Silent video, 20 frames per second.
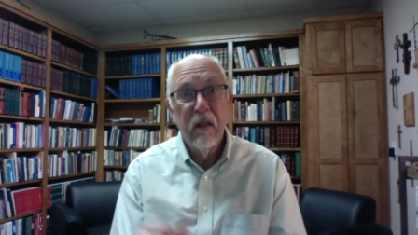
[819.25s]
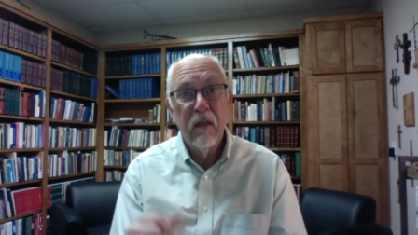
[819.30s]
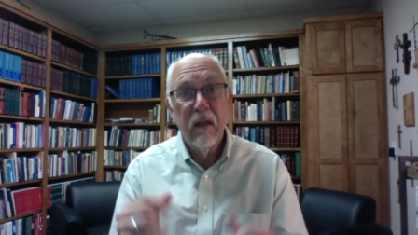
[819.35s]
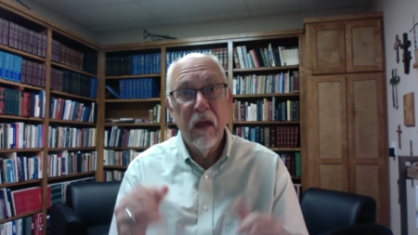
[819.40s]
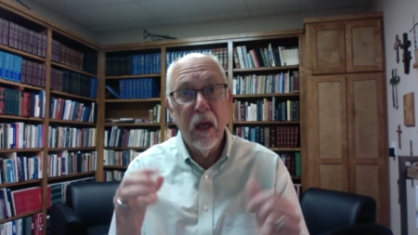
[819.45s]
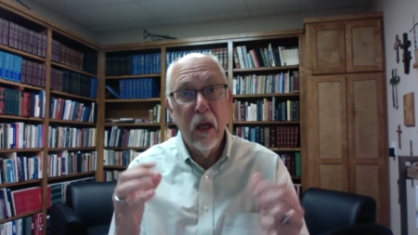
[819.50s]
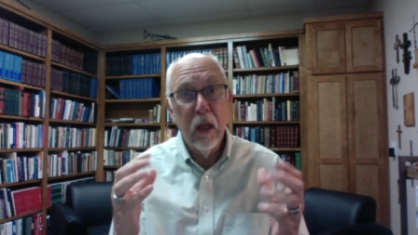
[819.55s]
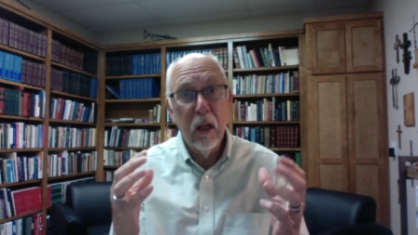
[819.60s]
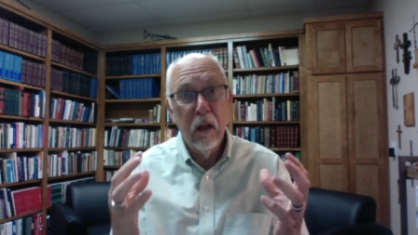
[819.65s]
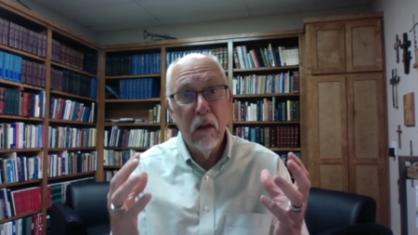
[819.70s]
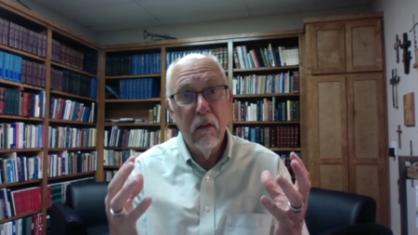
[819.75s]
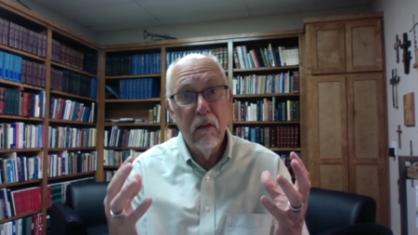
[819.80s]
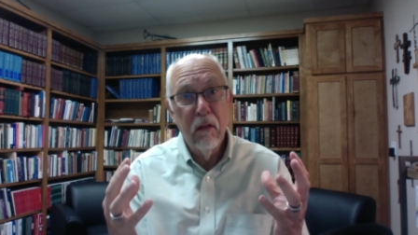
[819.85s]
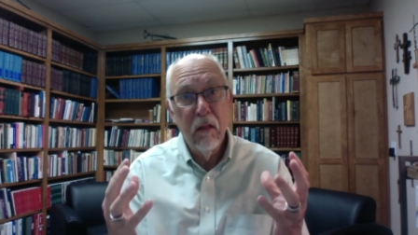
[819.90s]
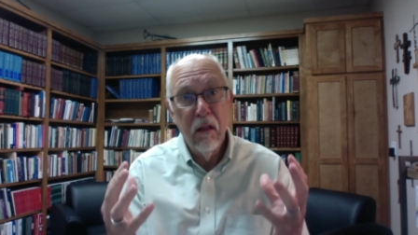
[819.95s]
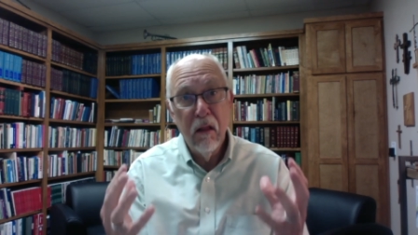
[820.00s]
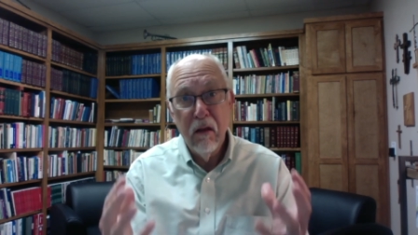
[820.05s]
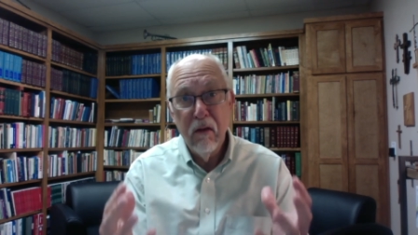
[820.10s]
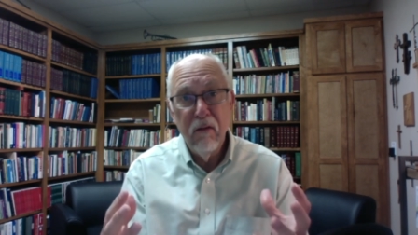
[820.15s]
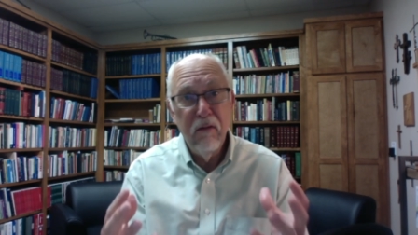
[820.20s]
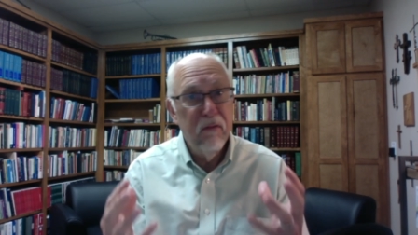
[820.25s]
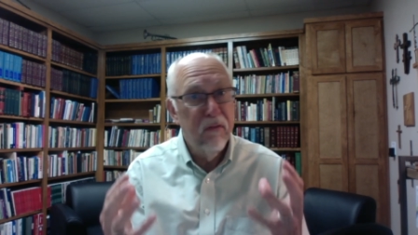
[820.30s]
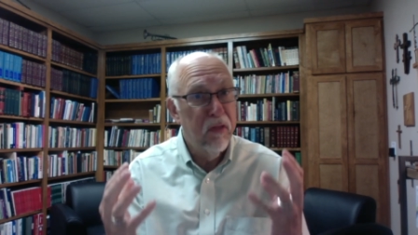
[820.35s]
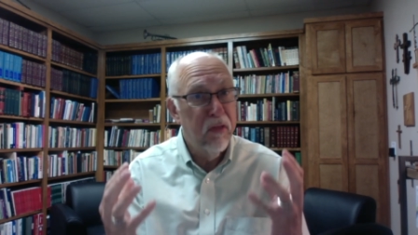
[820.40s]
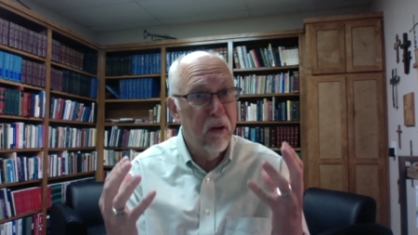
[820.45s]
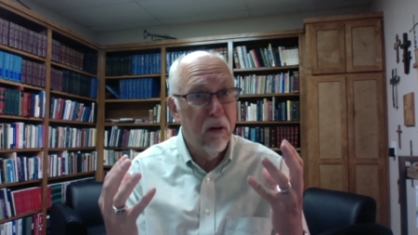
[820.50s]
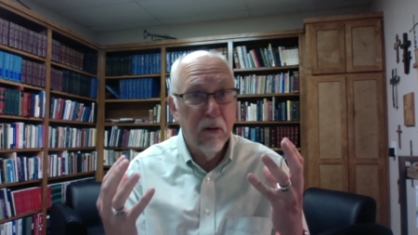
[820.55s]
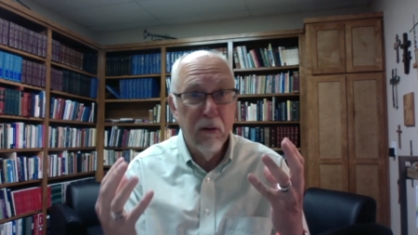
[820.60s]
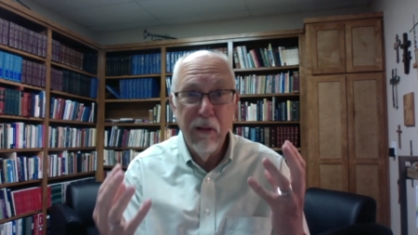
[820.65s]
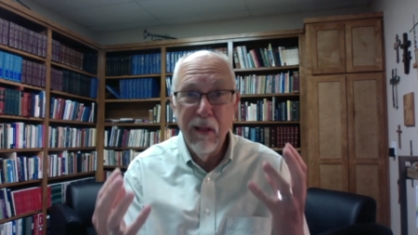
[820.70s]
They live
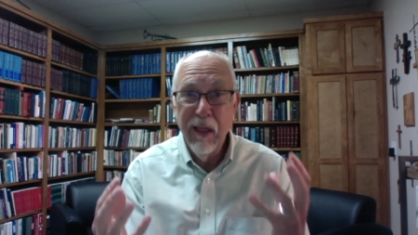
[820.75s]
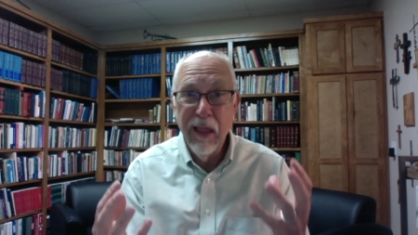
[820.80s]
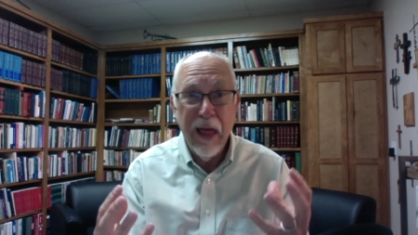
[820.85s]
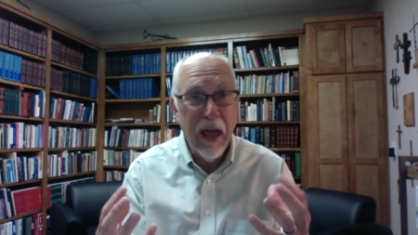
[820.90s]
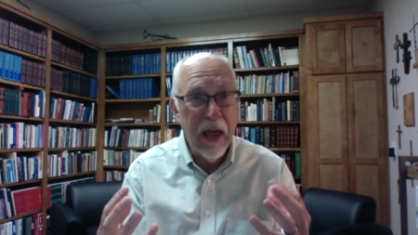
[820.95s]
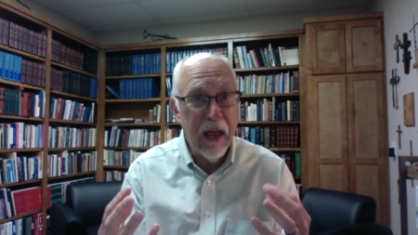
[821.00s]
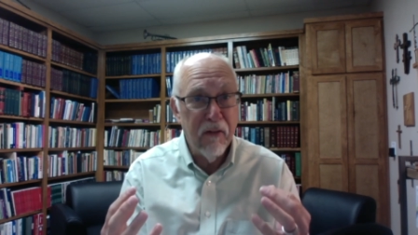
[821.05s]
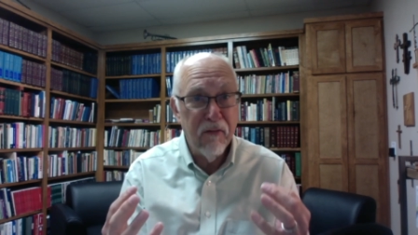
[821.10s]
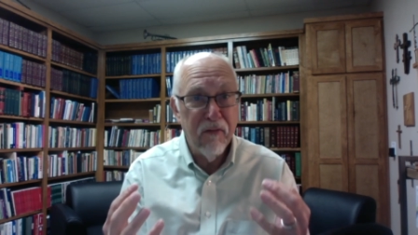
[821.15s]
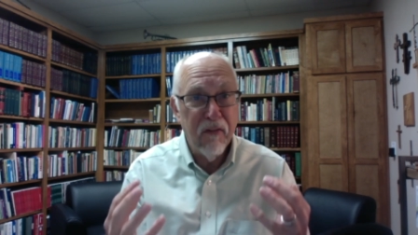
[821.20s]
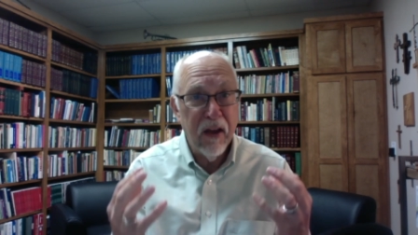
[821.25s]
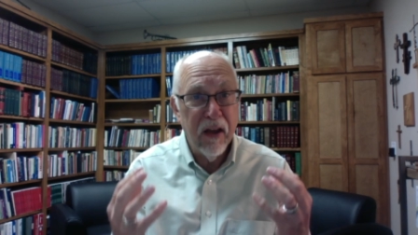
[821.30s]
their life